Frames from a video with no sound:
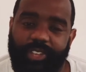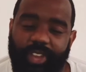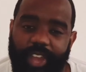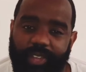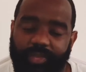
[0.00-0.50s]

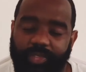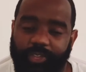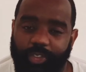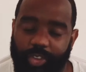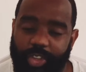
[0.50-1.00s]
like
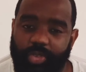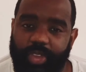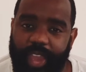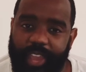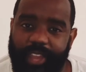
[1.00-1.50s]
for the
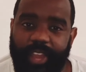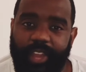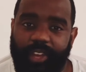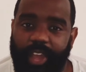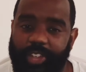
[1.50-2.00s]
UK,
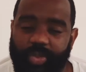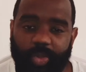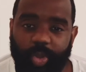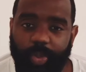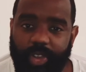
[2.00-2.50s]
like
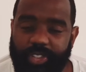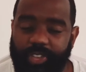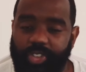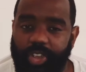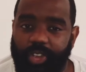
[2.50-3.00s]
small
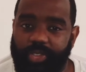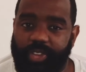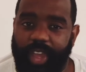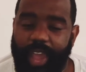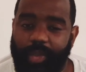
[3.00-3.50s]
boxing shows,
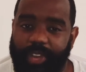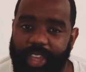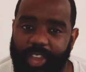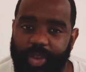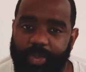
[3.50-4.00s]
like how are
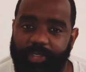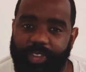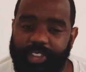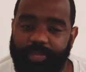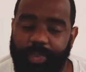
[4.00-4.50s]
they going to be
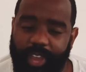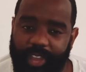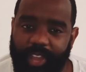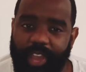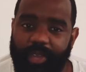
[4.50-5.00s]
affected
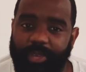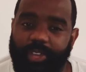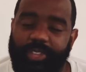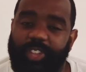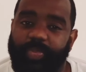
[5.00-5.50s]
by it?
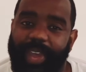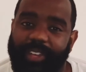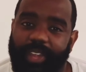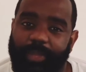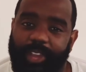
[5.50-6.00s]
Because this
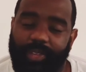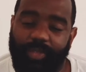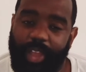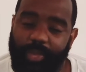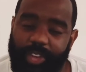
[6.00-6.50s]
pandemic,
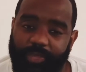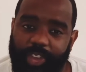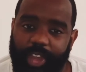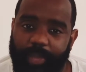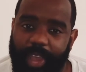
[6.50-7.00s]
like when you
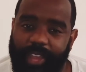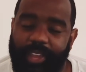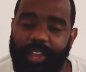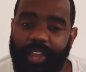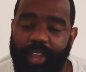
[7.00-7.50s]
think about
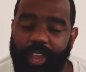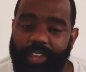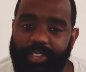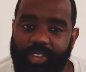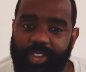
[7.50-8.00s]
it,
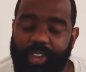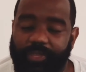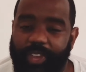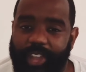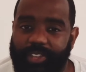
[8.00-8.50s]
it's going to
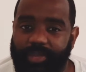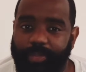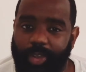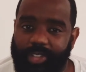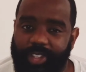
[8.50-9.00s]

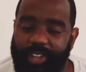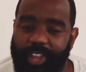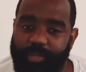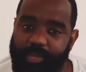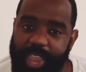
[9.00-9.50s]
affect boxing
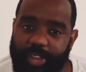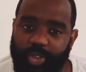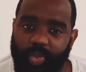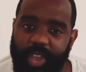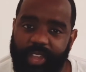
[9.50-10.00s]
in a
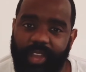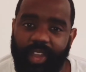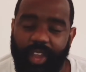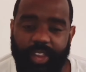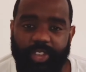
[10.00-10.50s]
major way.
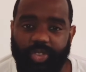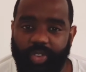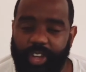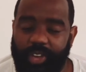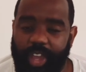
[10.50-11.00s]
Unless
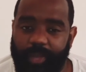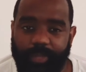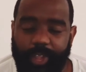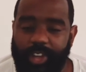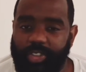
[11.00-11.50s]
you're in,
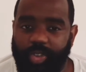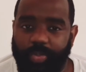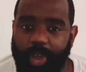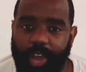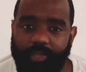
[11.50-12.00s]
unless you're
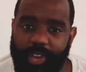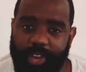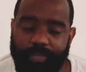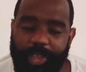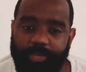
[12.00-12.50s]
part of one
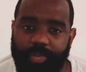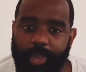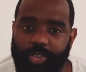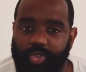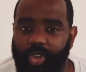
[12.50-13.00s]
of the big
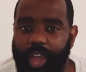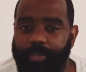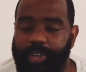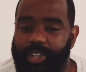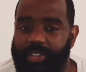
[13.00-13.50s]
promotional
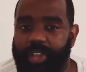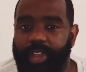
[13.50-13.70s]
companies,